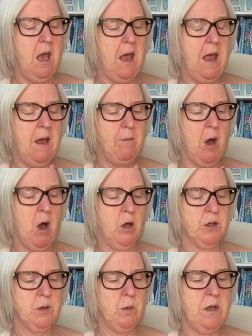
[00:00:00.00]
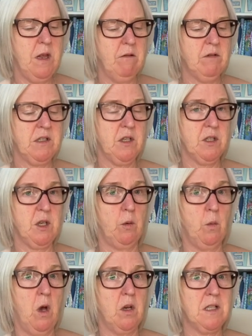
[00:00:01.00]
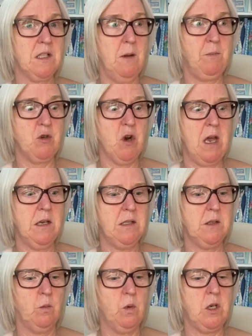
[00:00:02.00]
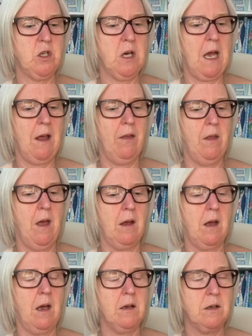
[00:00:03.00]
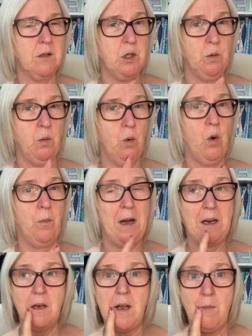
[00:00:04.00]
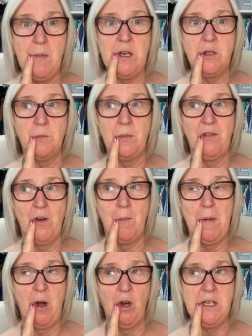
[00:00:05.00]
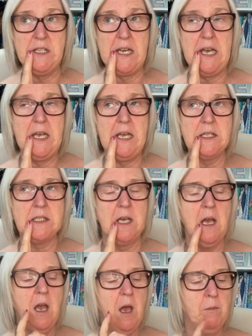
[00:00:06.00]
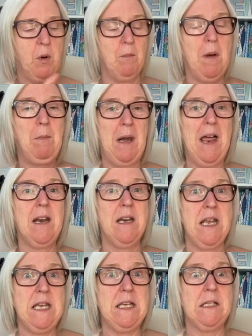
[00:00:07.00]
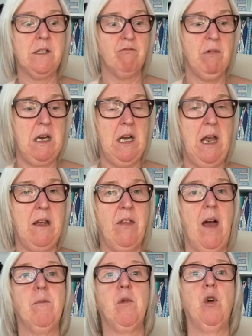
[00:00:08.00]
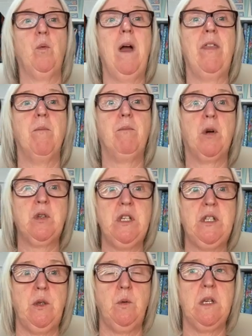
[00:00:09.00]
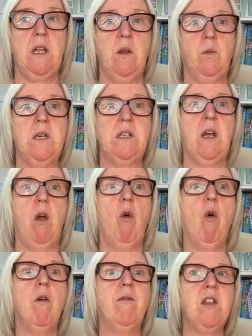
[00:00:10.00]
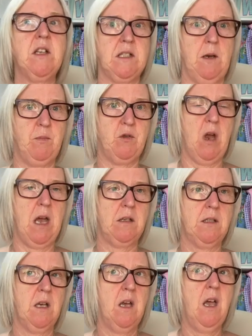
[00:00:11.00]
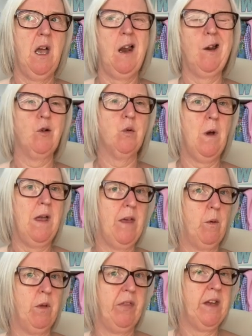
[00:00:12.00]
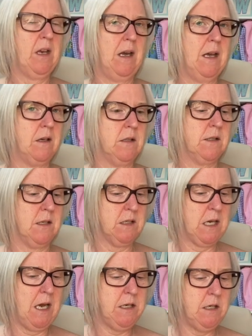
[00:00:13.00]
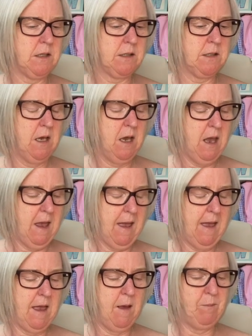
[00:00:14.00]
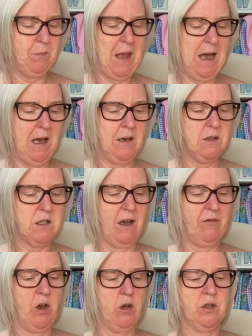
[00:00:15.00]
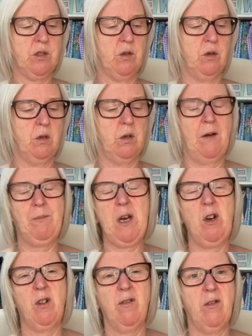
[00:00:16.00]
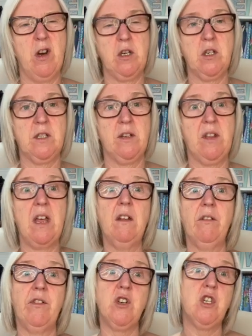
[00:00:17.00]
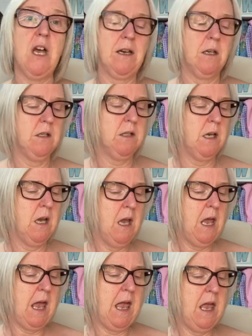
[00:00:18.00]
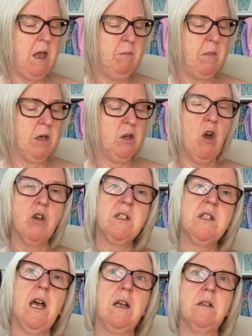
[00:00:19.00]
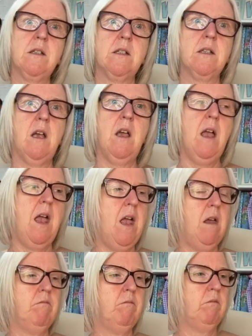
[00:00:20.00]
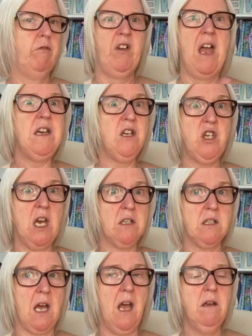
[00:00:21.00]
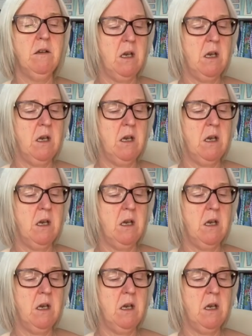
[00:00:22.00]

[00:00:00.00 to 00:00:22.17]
Um, also in there is the saltwater slip dress, which I, I do hope I can get made up before my holidays. But my plan is really that I'm going to wear the bodysuit in the winter over the slip dress and I could wear that with thicker leggings and tights. Um, and I've also, I've been looking for ages at the Ilford jacket um, and cost that's um, for any gender.